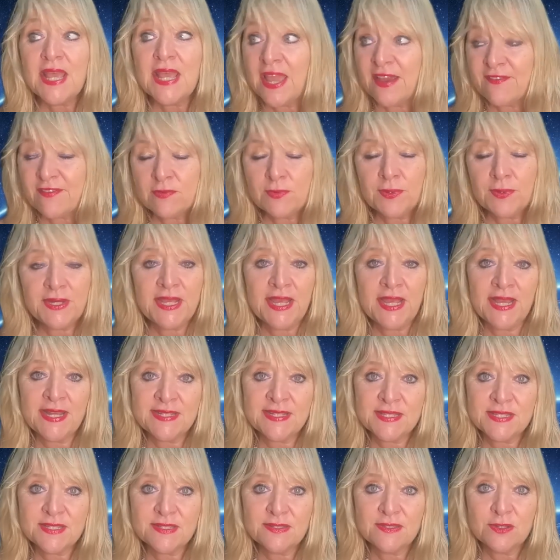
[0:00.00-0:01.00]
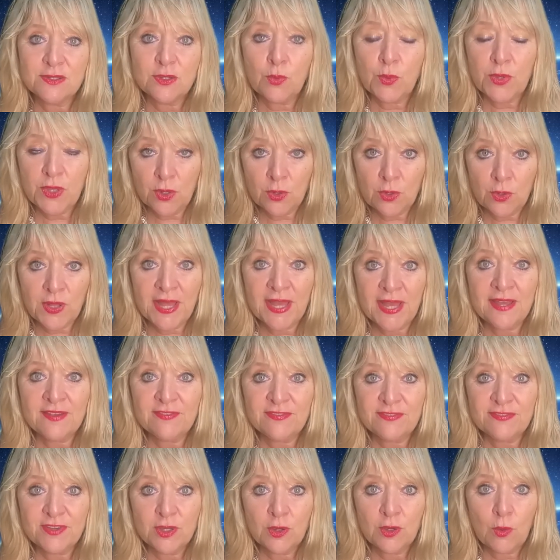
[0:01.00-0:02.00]
Everybody has. We all
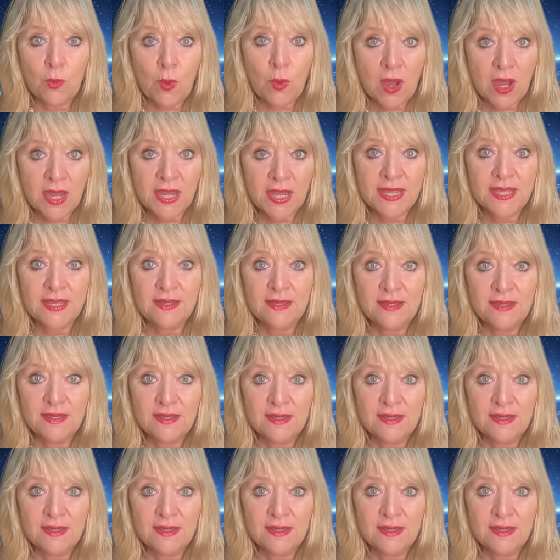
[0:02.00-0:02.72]
have. Why?